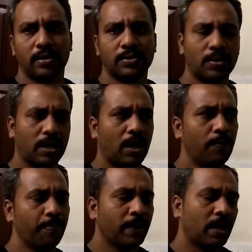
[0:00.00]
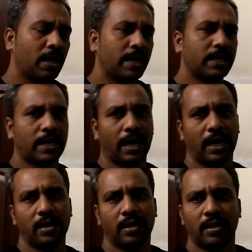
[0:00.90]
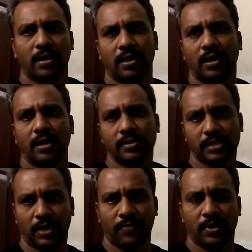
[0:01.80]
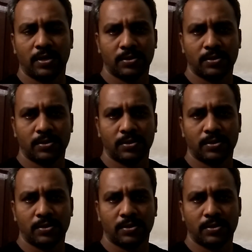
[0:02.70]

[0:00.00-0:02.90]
So now it can receive.